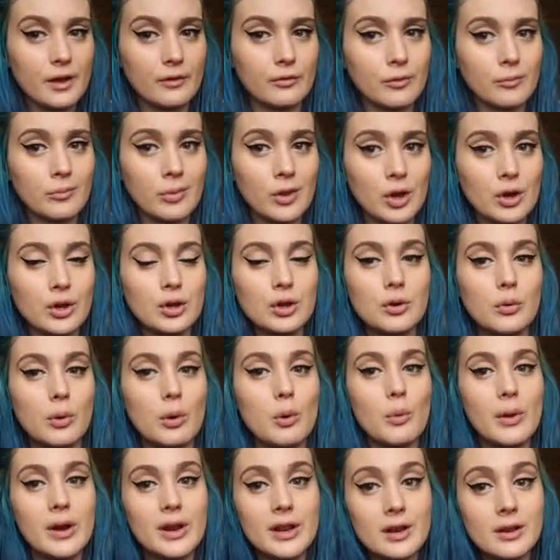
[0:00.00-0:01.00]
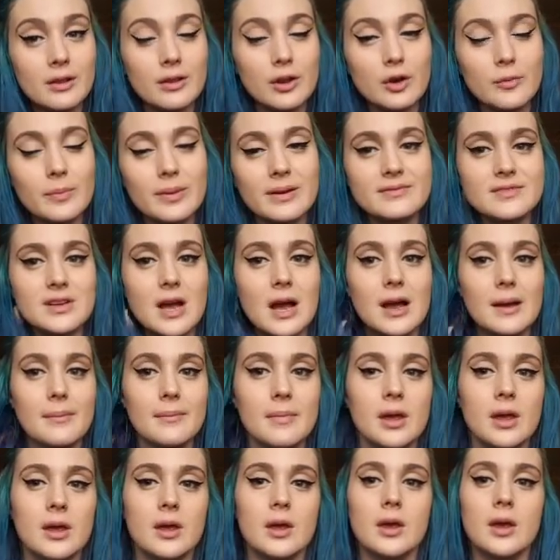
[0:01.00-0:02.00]
from there, you know, I waited a little bit of time
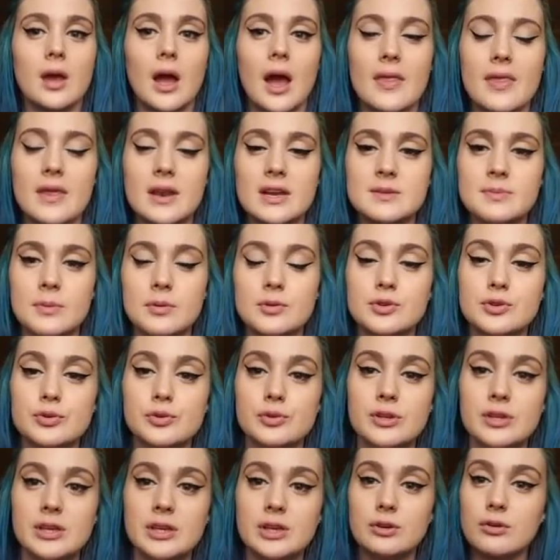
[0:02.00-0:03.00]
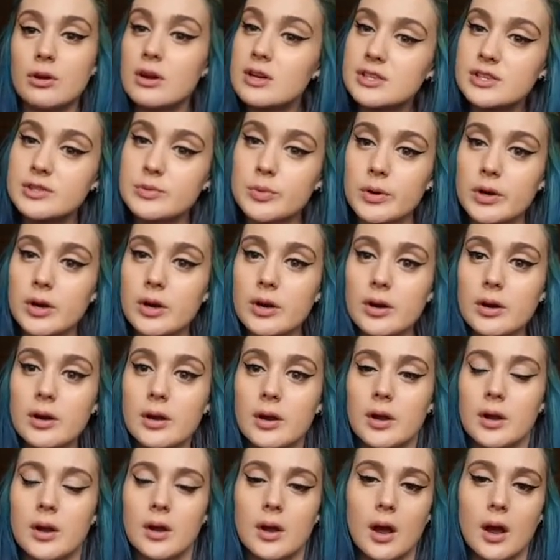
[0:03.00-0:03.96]
and then I spoke to the crisis worker.